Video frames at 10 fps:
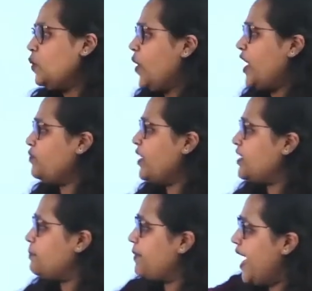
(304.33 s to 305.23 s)
When we are
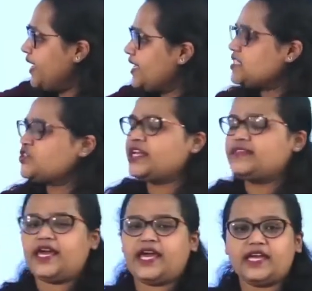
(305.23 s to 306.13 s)
comparing three
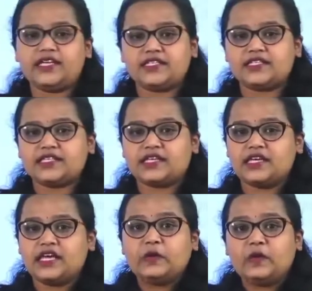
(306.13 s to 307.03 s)
things,
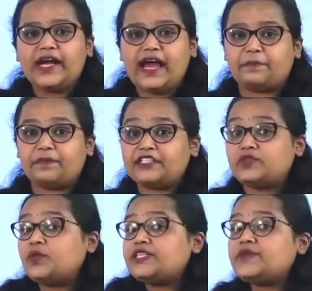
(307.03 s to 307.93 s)
what
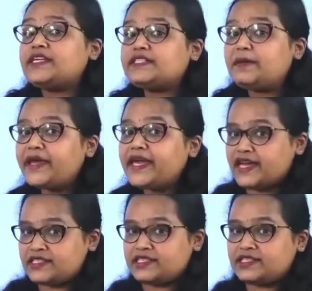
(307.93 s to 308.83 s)
happens? Which one is the
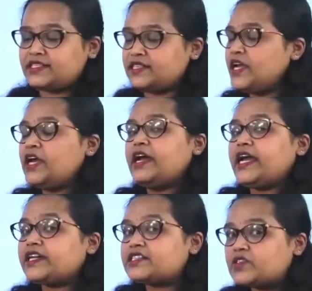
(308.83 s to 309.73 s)
biggest?
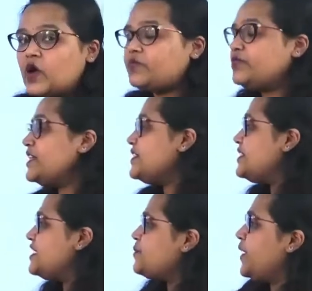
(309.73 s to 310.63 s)
It is obvious,
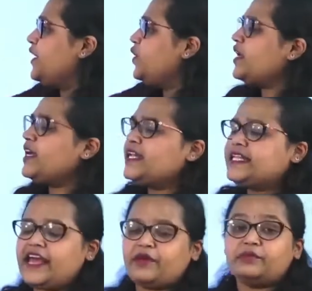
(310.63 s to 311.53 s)
just by looking
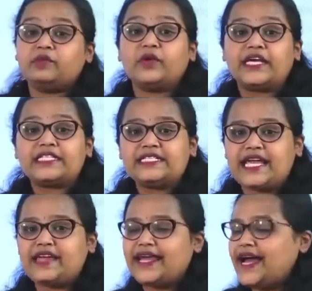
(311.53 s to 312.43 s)
at them, we can
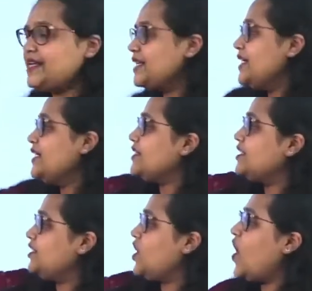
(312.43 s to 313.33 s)
say that
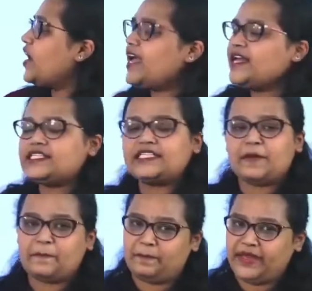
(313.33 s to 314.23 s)
the dog is
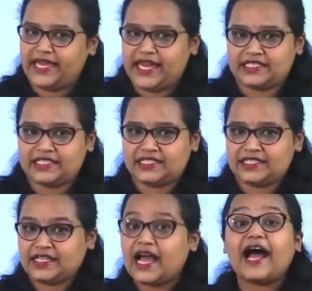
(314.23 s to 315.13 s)
biggest.
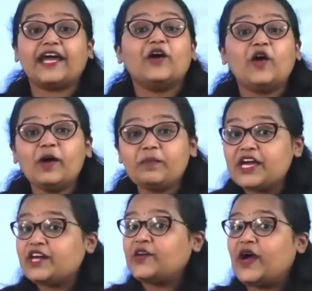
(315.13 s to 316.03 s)
I hope
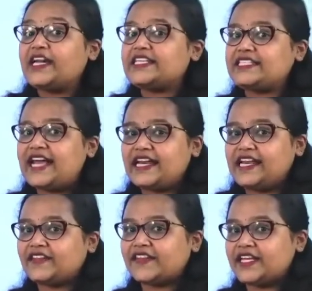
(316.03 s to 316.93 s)
you're
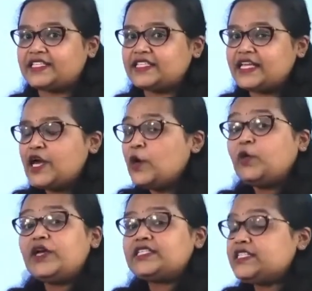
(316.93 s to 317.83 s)
understanding this.
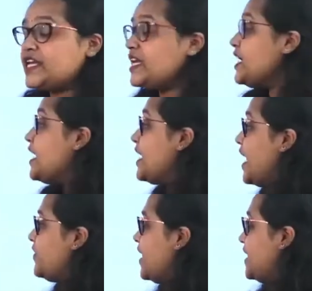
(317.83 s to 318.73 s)
We'll see
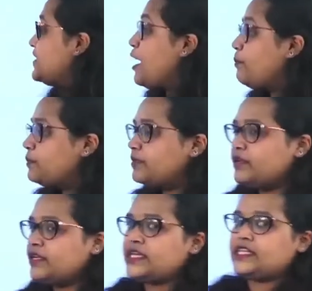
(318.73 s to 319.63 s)
another
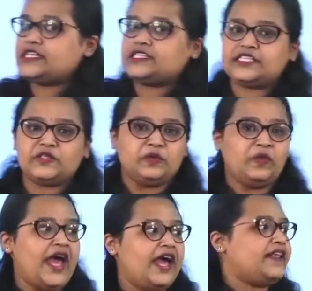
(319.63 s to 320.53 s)
example. This is
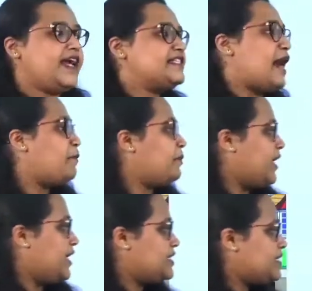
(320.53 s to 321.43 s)
where the
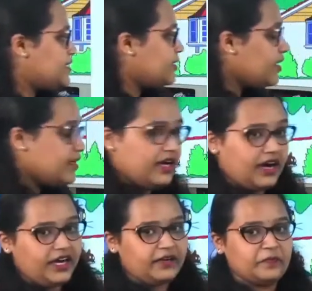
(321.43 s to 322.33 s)
example is.
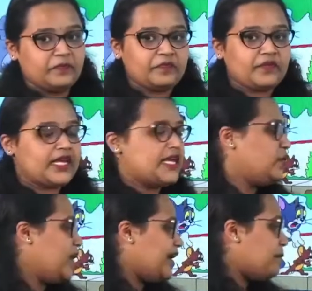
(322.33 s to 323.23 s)
Here,
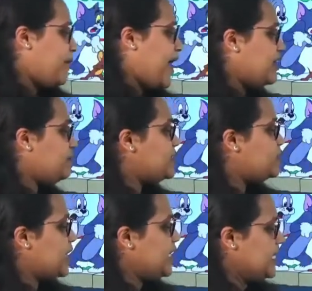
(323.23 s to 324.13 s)
we are comparing
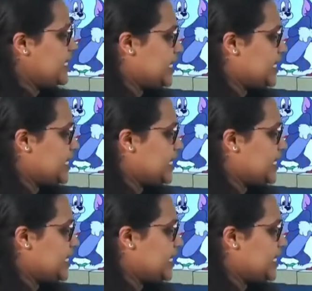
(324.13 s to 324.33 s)
between